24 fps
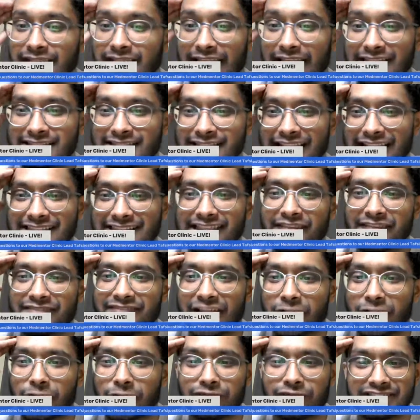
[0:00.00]
Yes, let's have
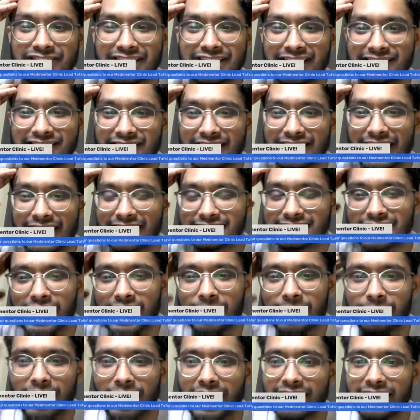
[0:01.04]
that conversation next
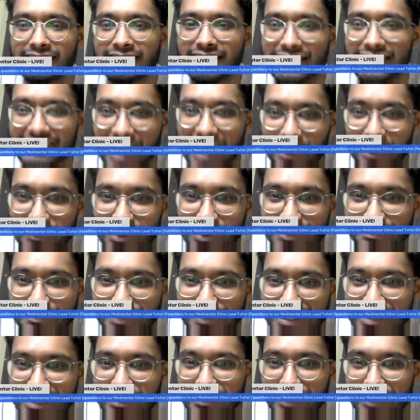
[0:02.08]
time. I think that would
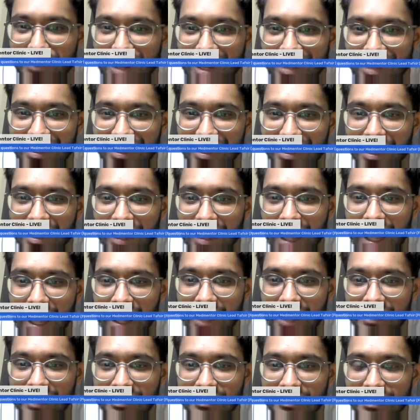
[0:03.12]
be great.
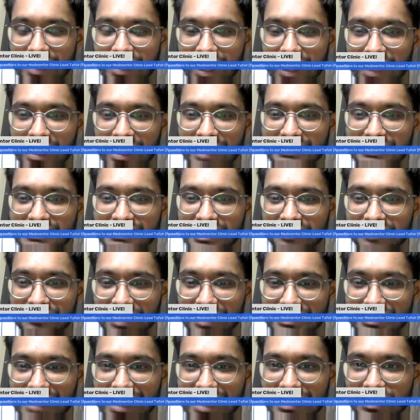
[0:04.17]
And let's see
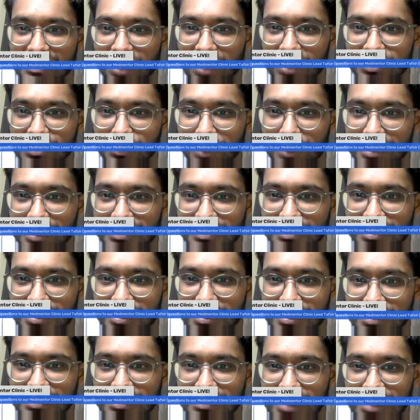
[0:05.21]
if there's any last
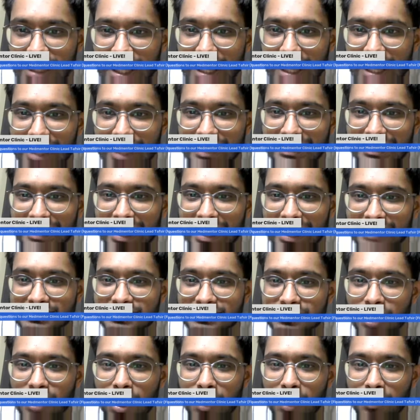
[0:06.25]
questions.
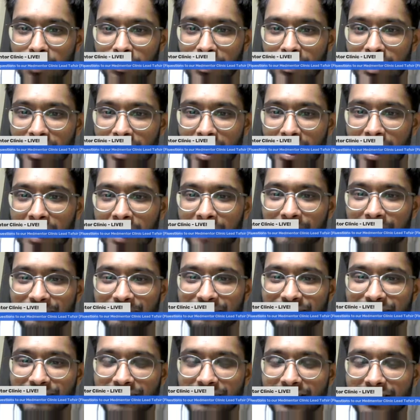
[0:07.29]
Yes, so
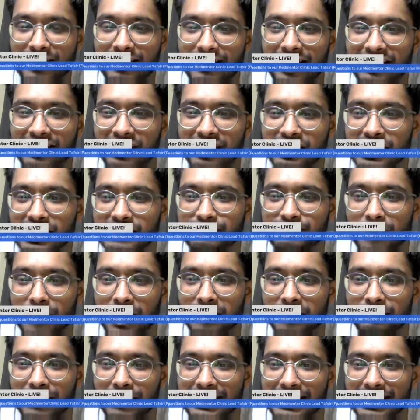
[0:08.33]
another
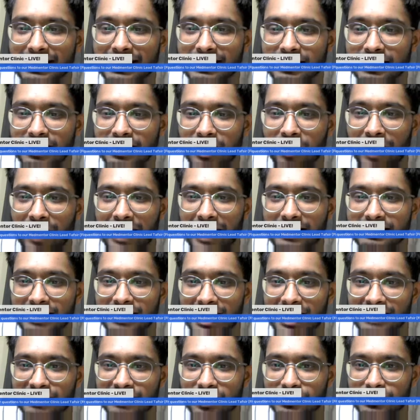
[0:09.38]
aspiring medic, all right,
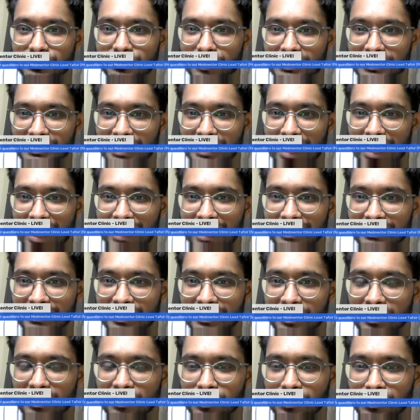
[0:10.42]
has asked a question,
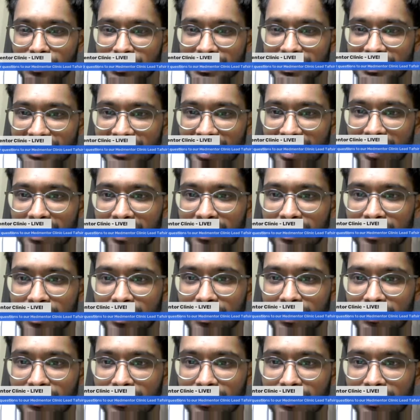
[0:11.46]
and Lucia.